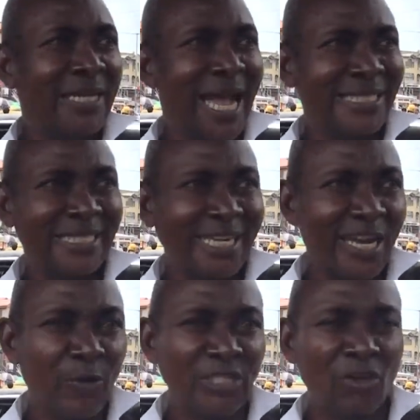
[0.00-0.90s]
that
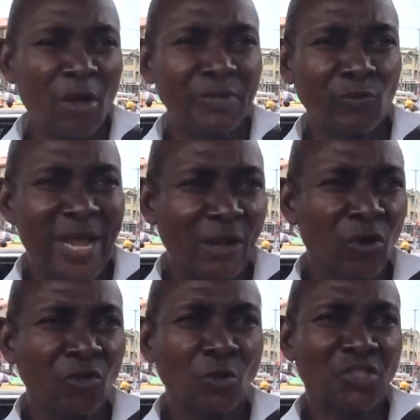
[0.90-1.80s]
3 weeks coming we are
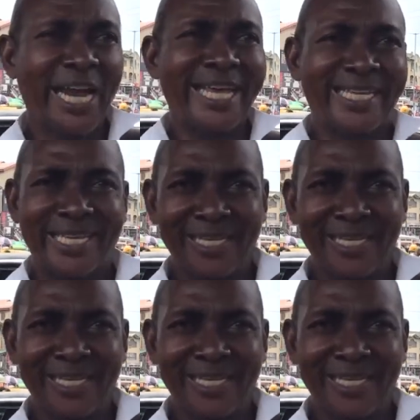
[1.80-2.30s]
going to strike,